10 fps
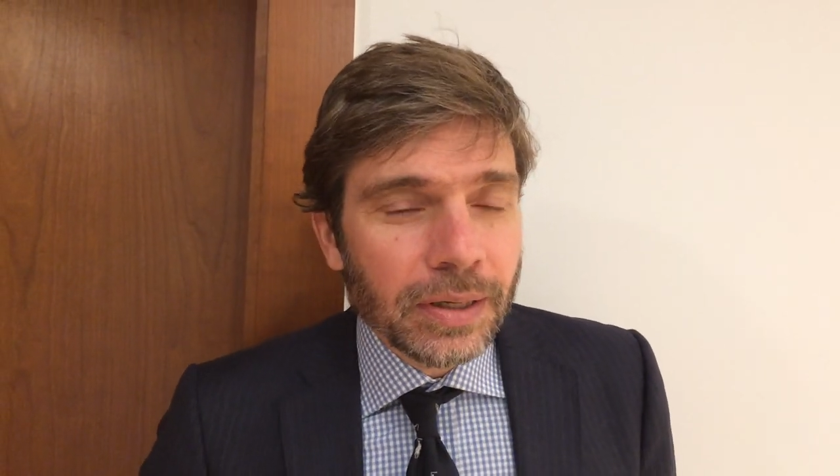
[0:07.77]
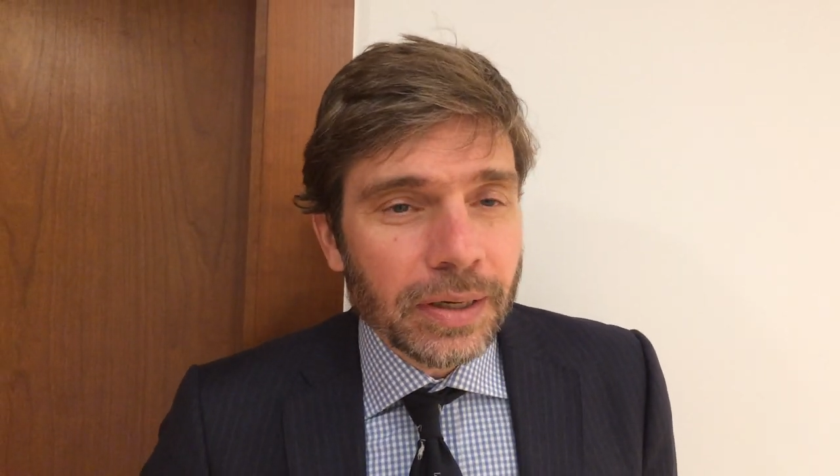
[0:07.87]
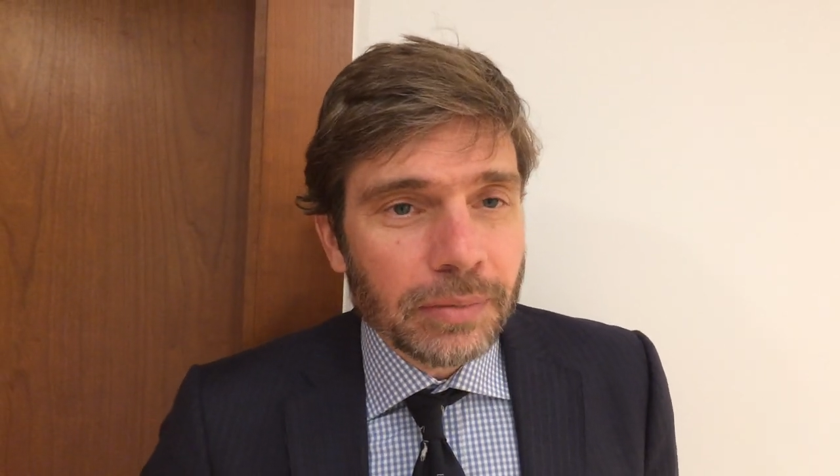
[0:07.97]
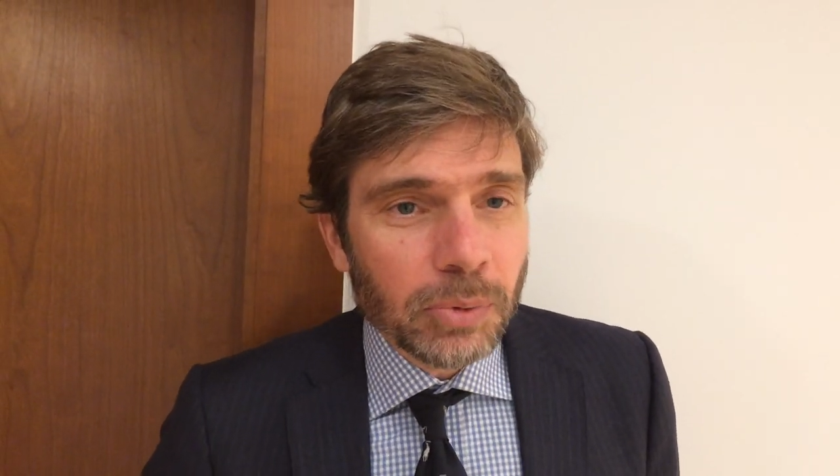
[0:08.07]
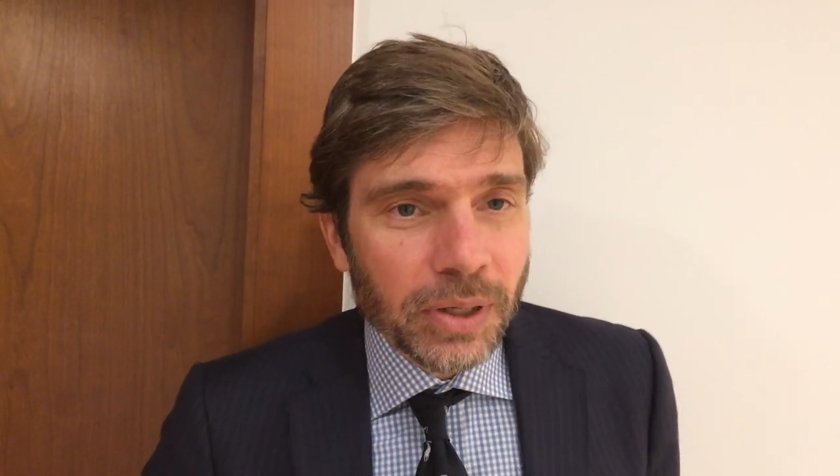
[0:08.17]

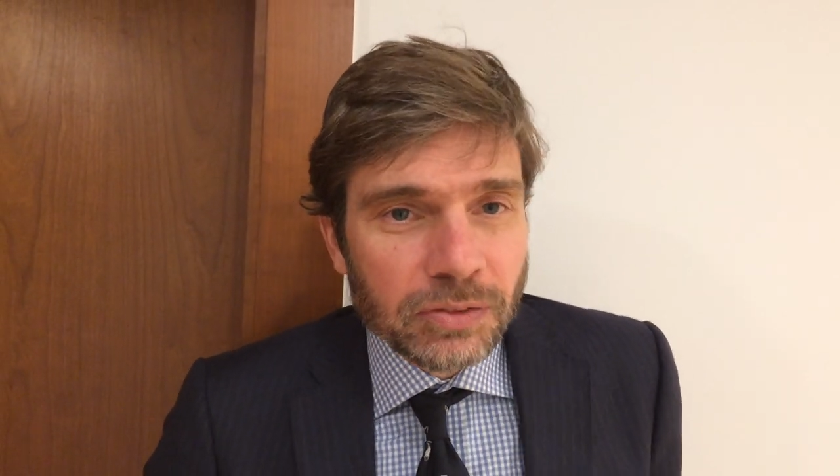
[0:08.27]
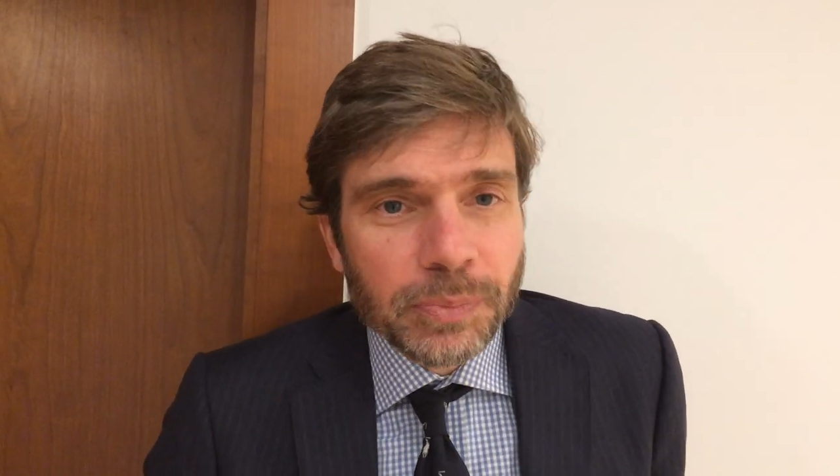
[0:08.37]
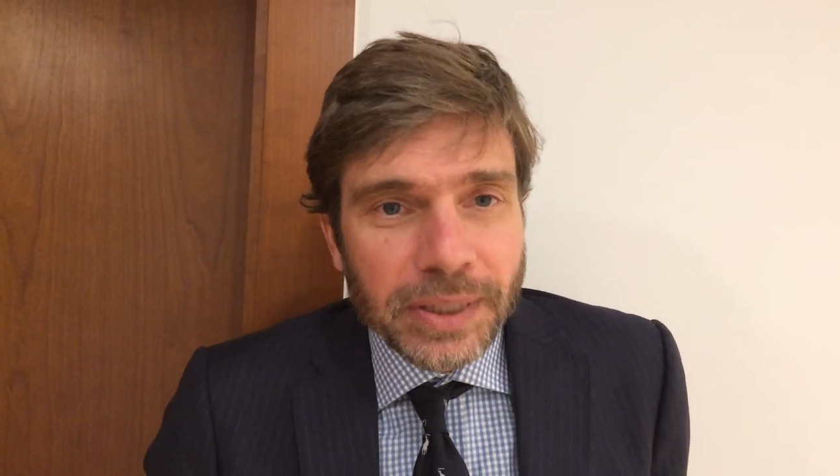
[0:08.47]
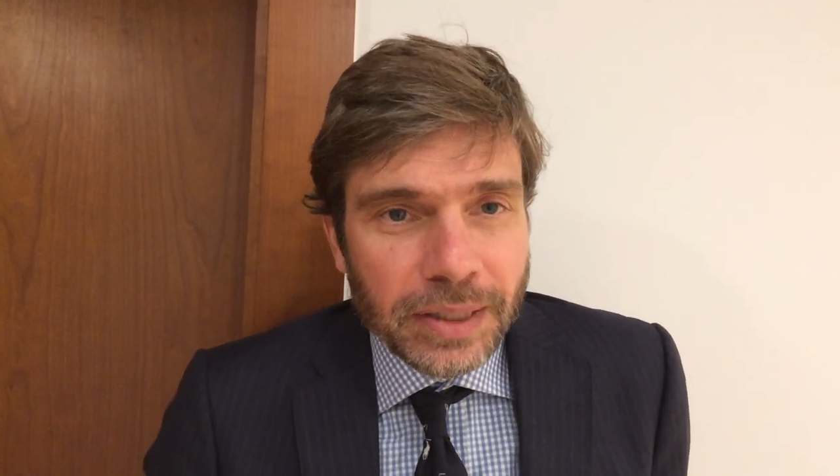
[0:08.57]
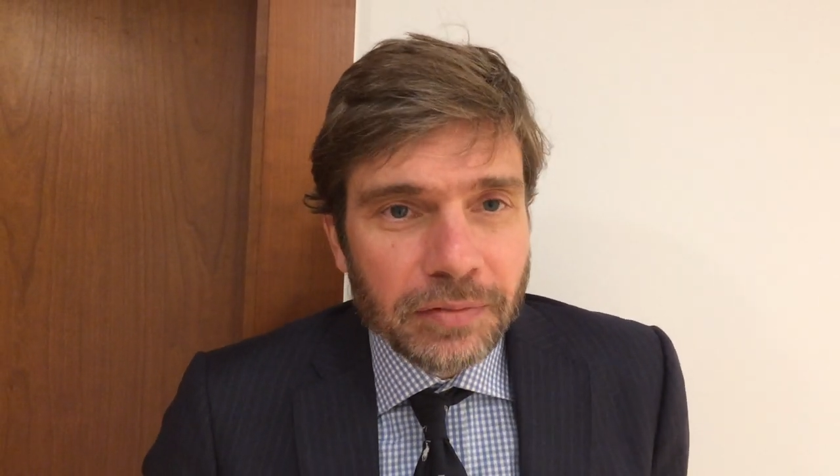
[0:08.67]
But we have to
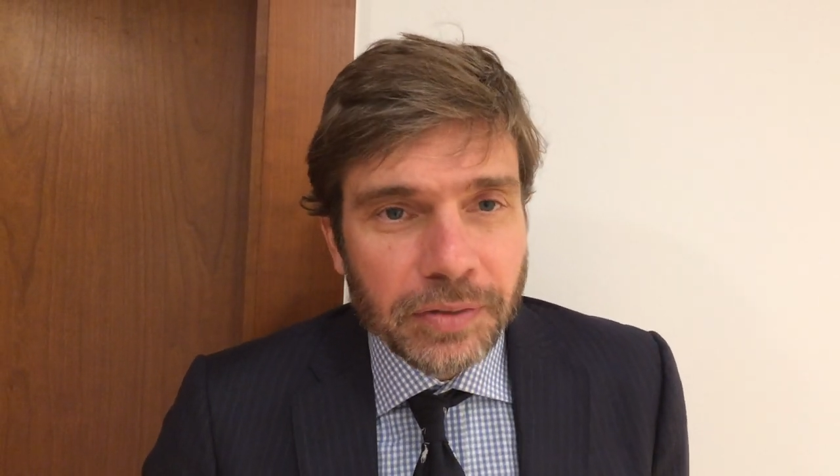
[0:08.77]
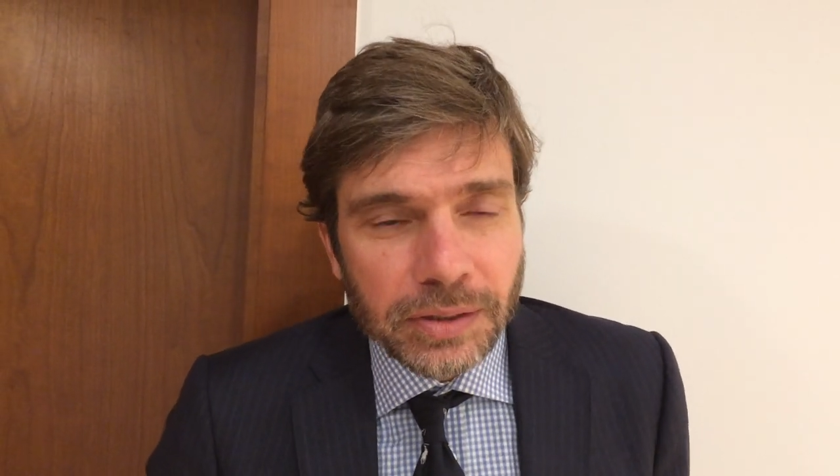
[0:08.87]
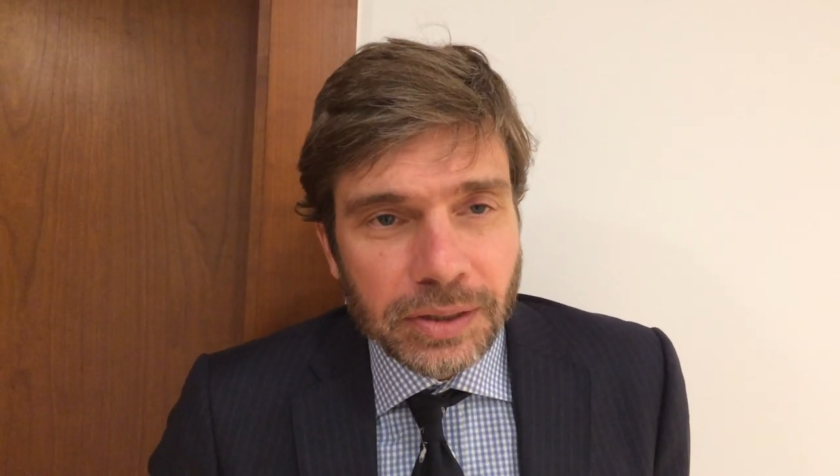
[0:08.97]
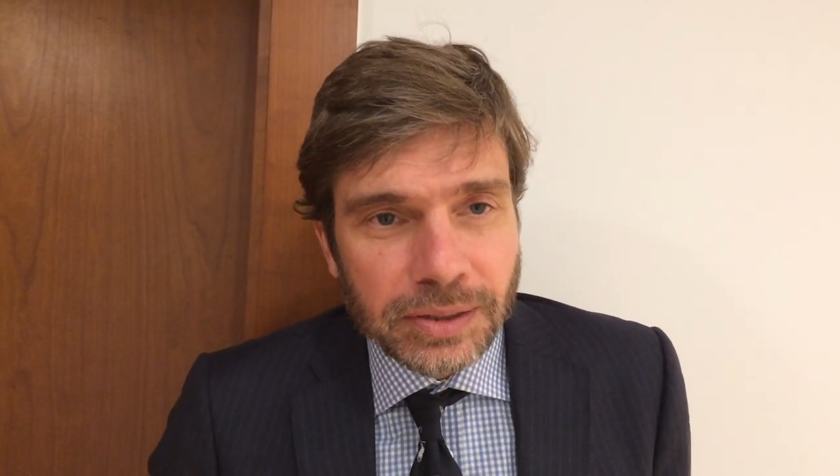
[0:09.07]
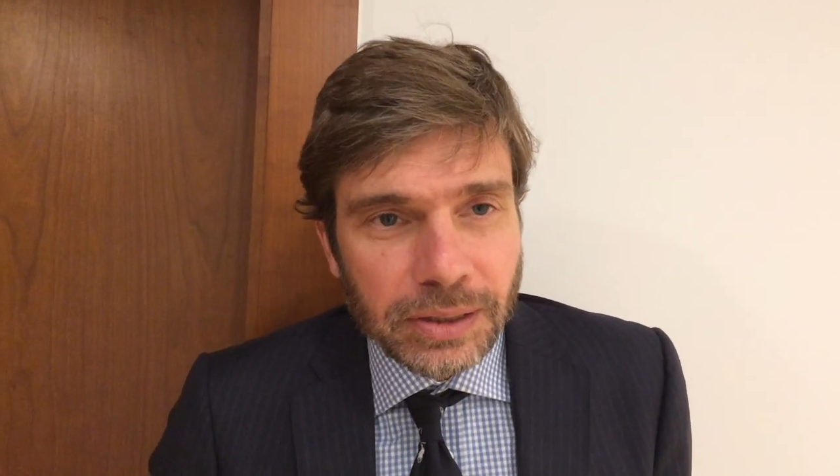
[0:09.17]
be careful
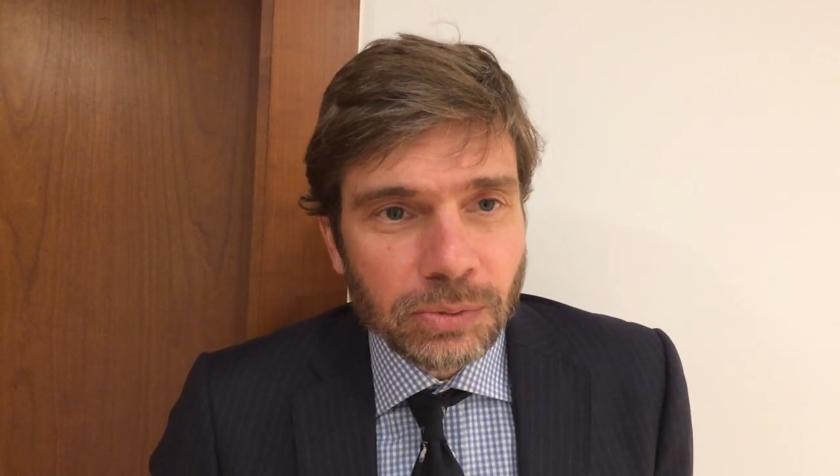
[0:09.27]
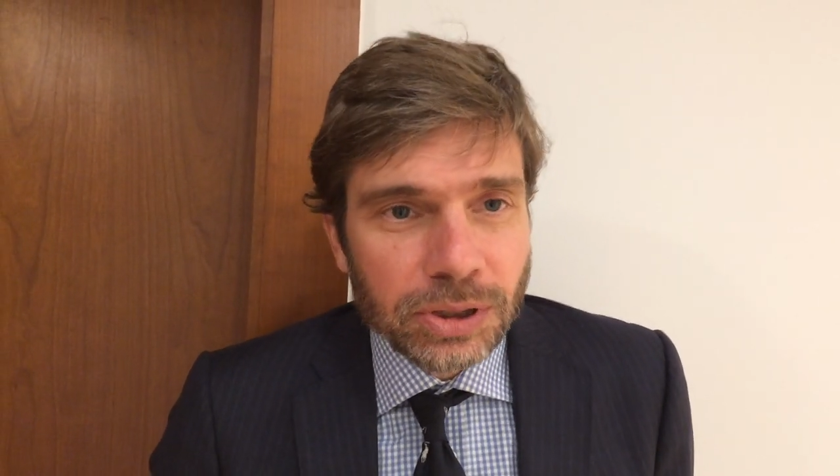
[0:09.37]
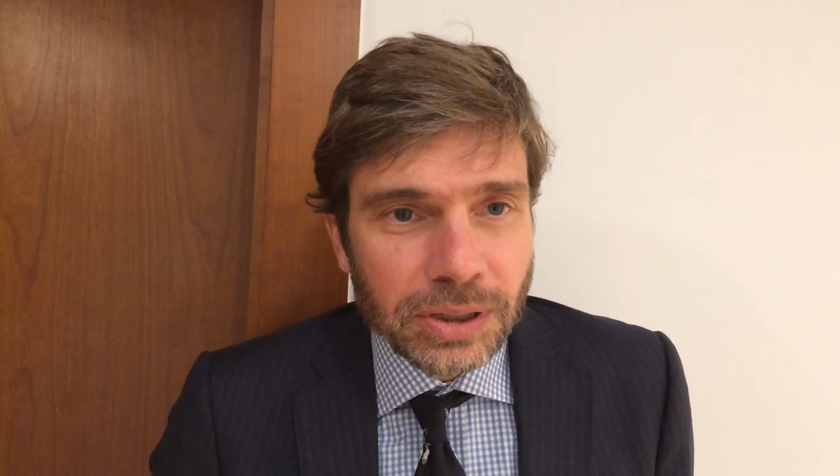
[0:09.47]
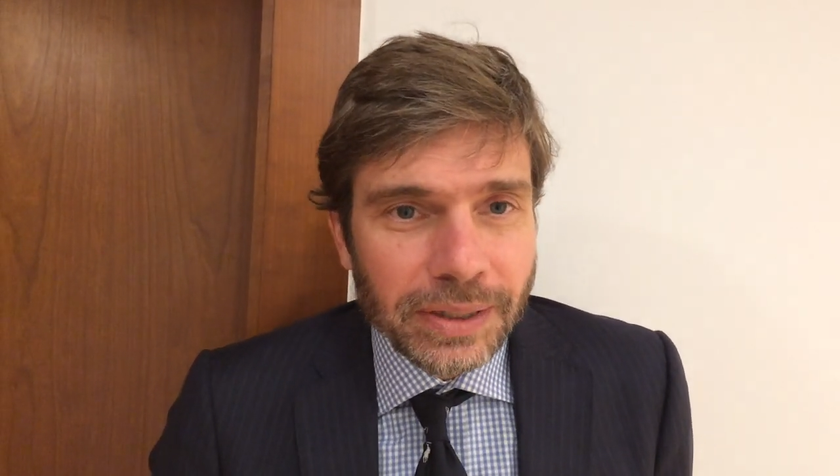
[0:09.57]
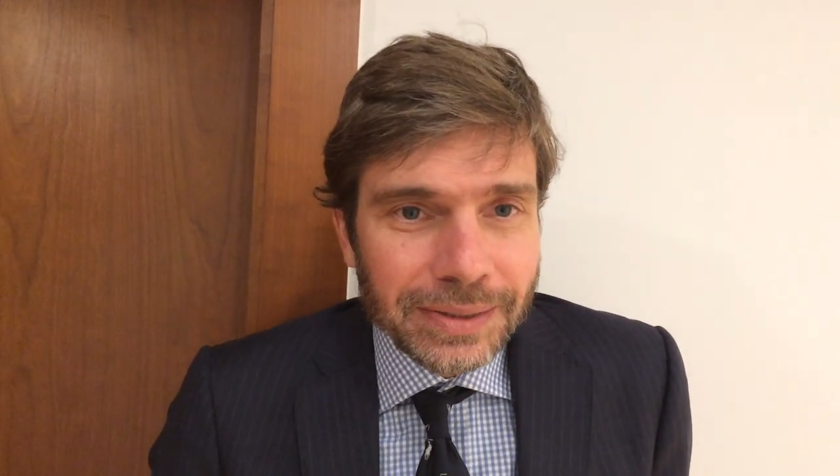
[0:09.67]
in distinguishing